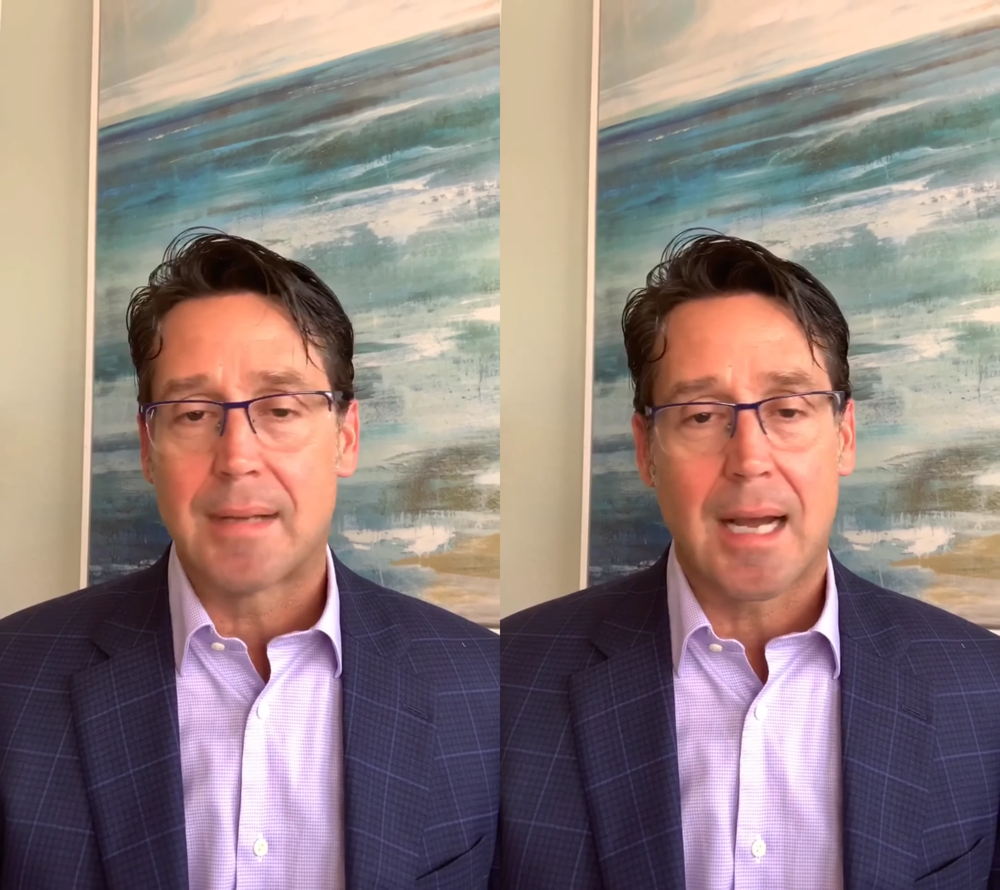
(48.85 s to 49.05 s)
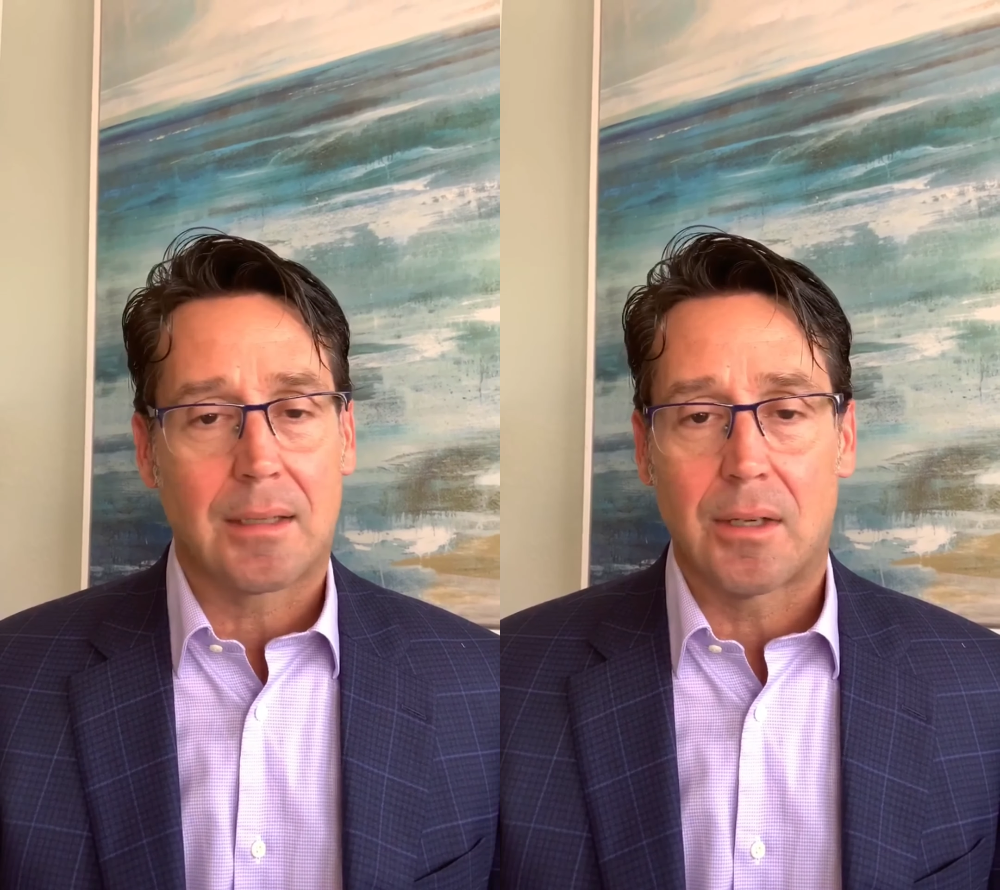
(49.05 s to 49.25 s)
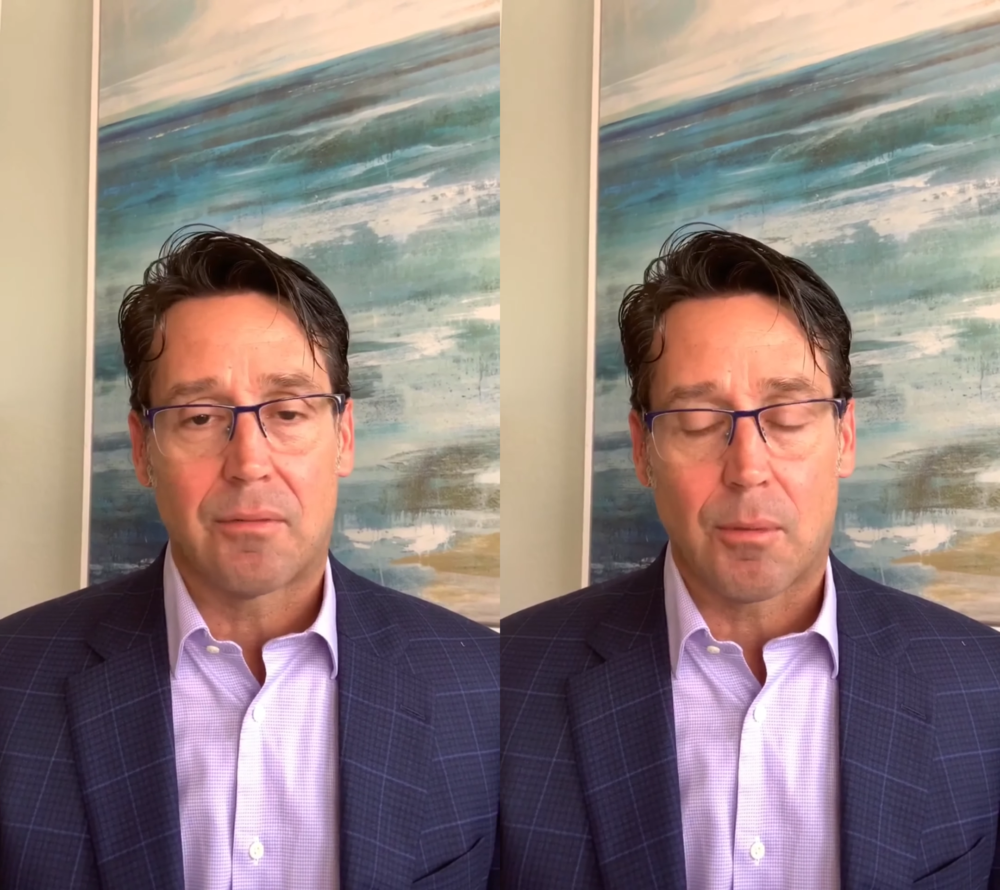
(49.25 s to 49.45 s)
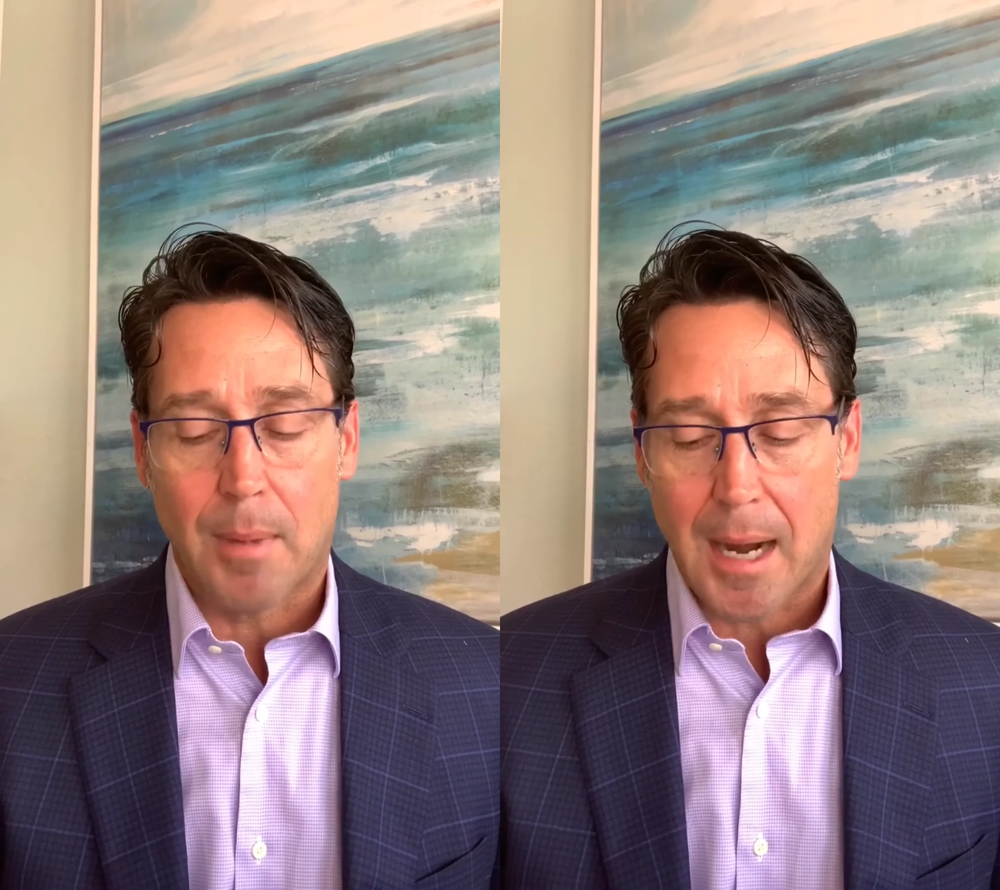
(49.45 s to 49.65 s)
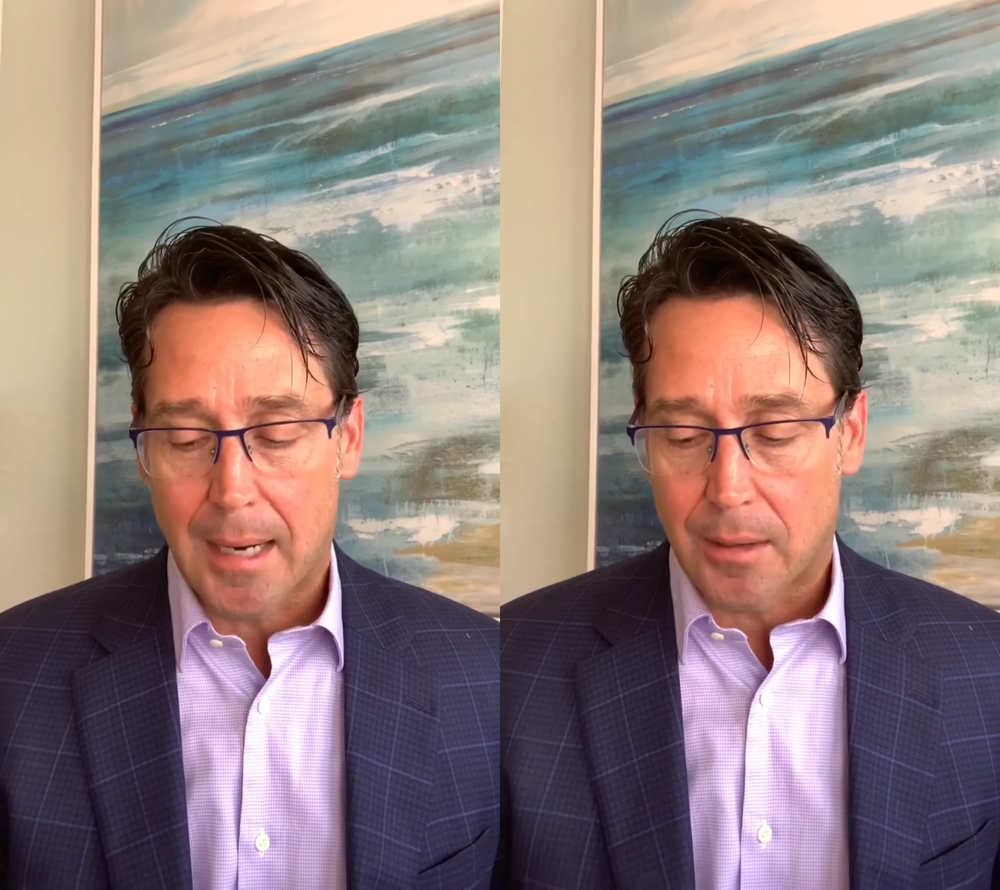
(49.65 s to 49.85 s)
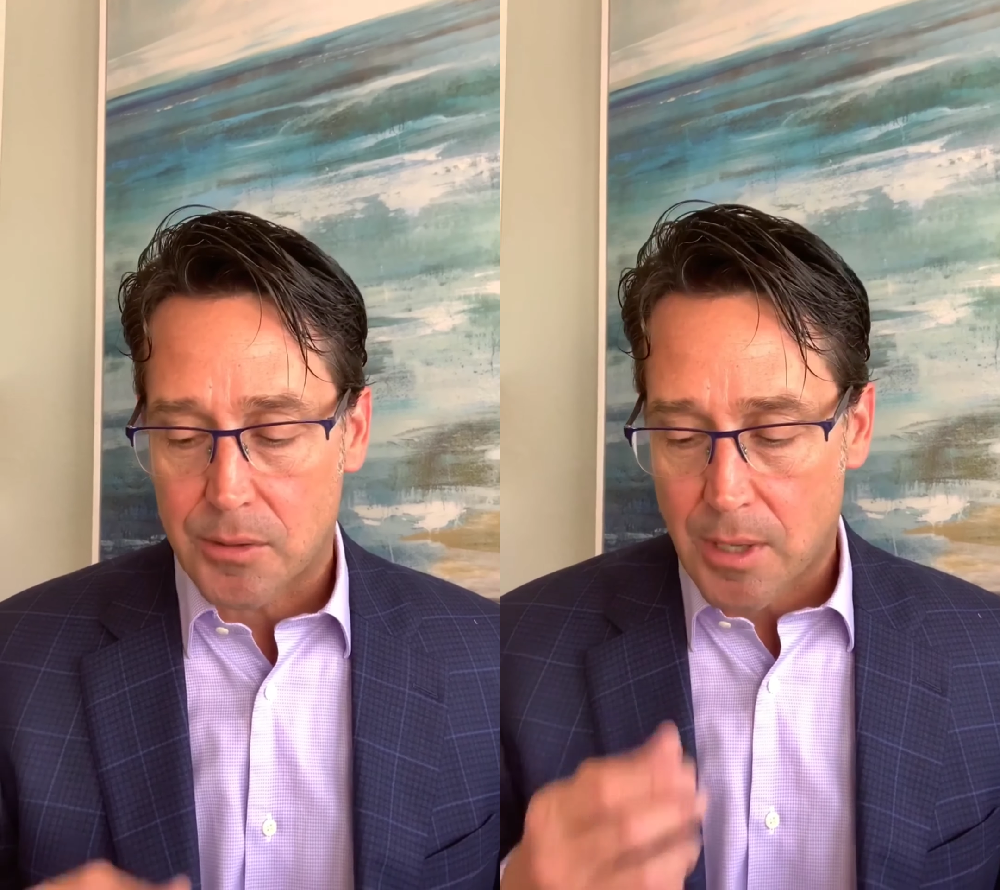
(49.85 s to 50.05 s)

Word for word: not good for buyers.